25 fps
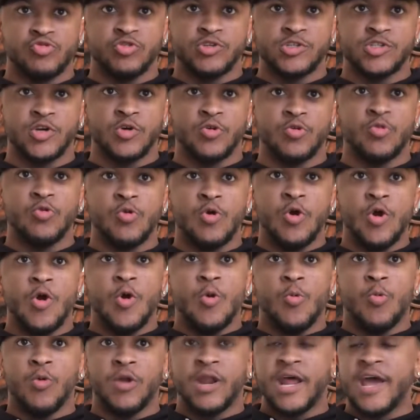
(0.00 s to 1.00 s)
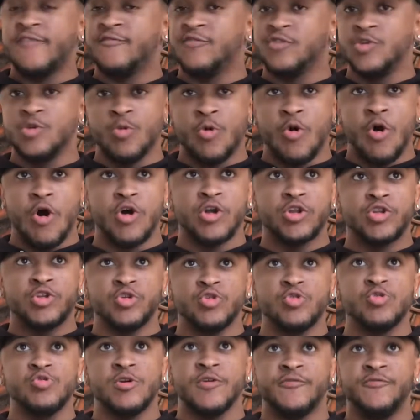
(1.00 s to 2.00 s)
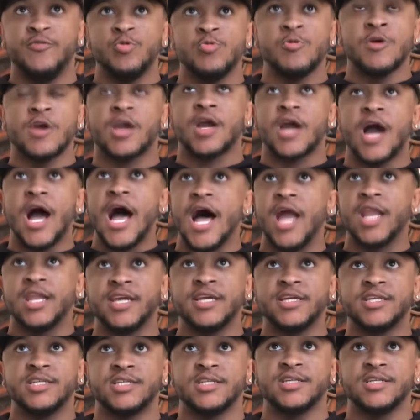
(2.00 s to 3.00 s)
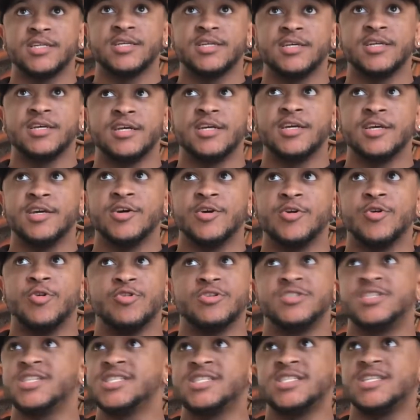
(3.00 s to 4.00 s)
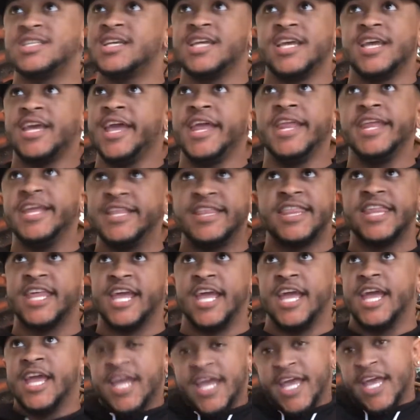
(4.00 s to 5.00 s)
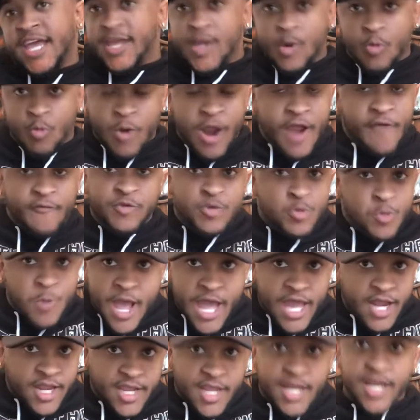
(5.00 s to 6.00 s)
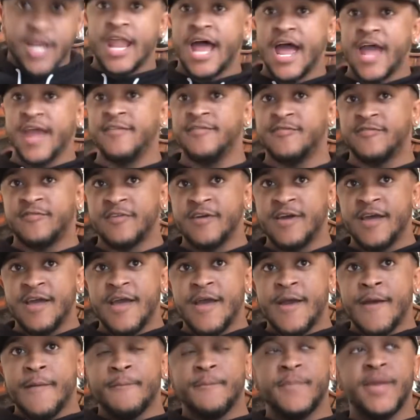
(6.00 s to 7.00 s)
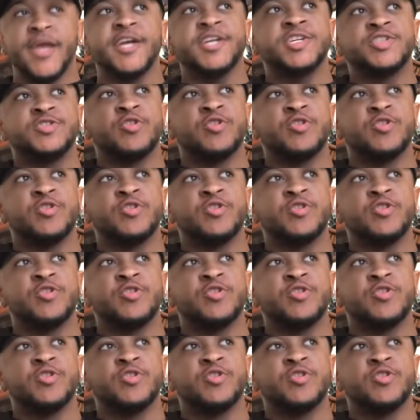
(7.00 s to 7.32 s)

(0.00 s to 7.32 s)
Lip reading: So whatever you all do, if you're in college or just anything, wherever you at in life, make sure